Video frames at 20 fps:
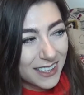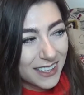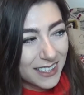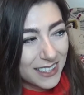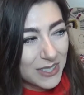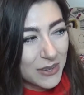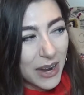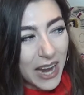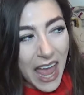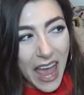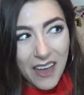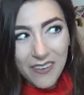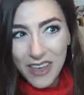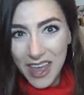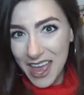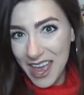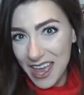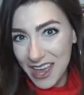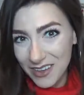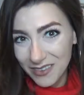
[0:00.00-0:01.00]
do I have
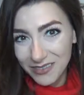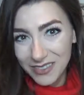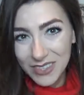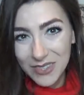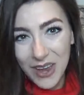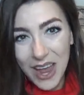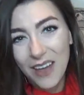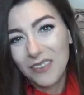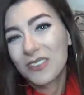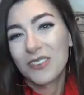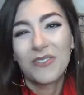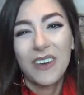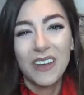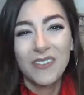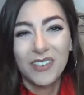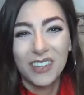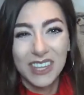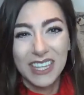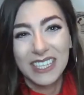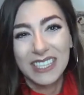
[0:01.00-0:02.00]
him? So I have to fight
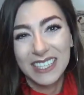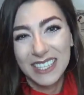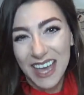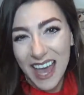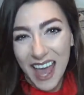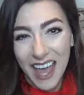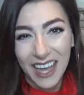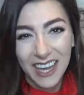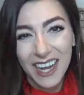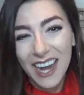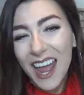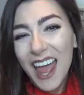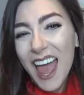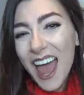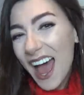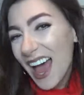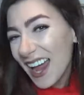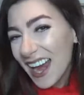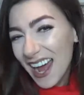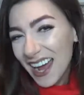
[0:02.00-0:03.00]
for this guy, and
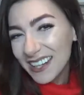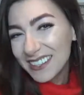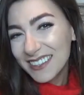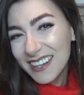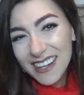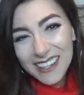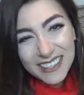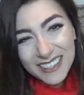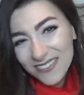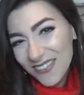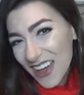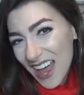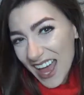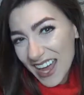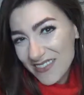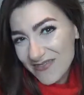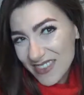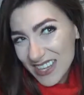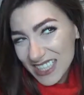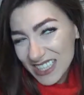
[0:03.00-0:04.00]

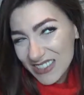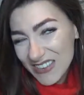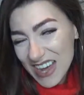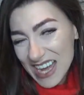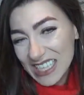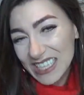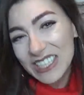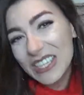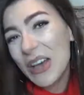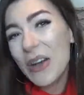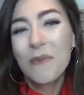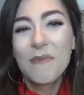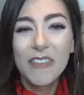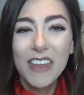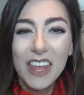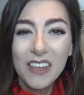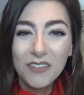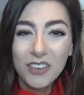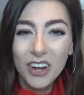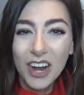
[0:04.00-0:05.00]
it's fun. So
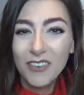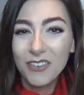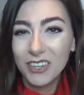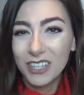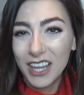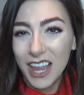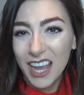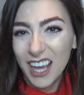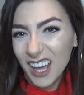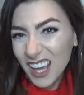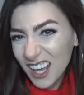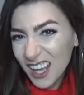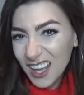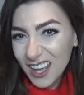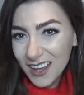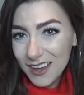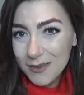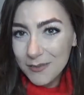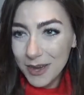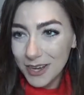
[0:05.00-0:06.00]
if you're ever like
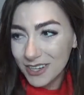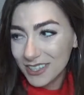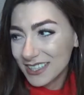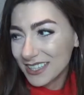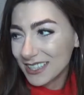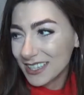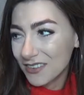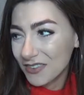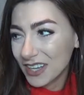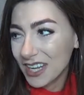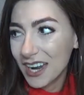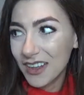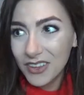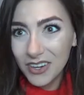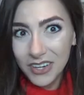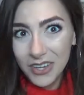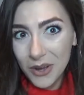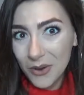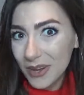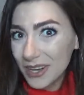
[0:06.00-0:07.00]
about your significant
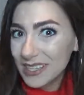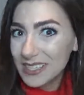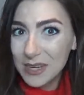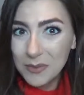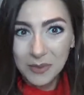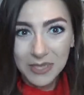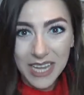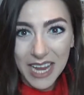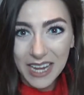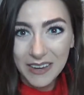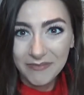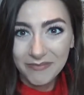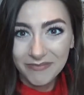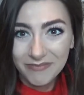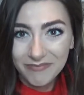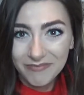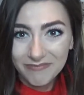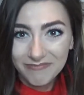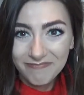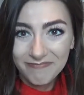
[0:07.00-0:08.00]
other, go on a double date.
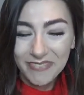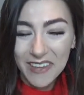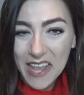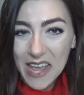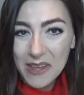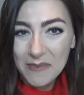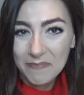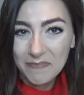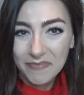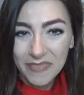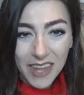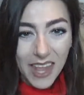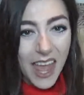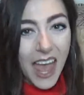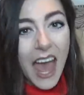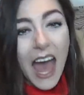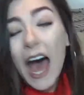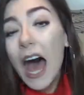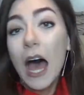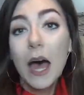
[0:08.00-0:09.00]
Yeah.
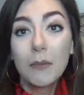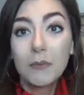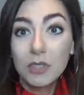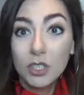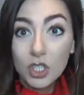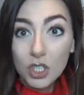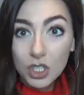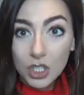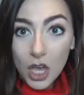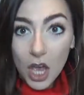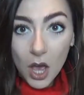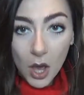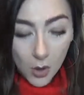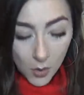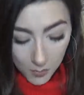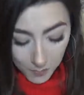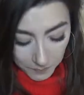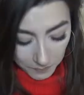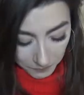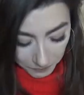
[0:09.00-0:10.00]

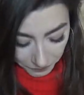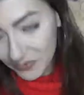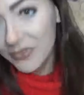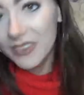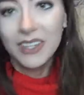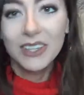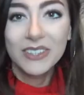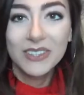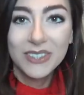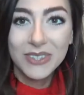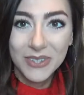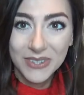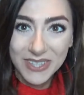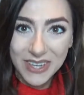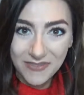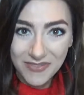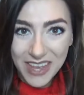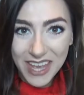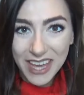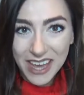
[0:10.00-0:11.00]
So
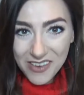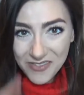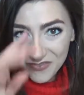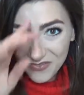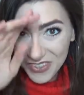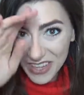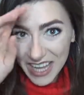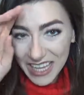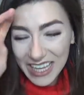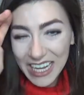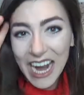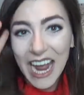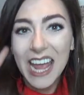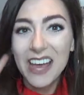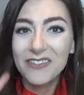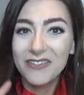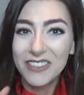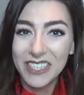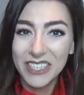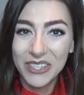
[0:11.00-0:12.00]
something Blake and I
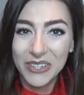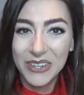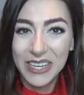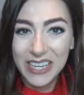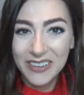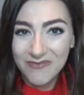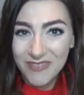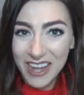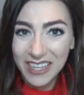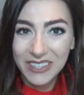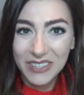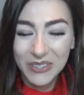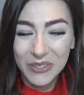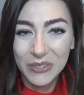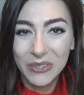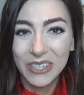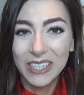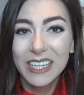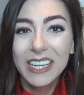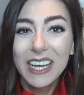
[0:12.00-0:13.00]
have been doing in med
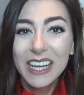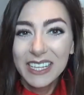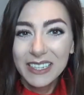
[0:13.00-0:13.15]
school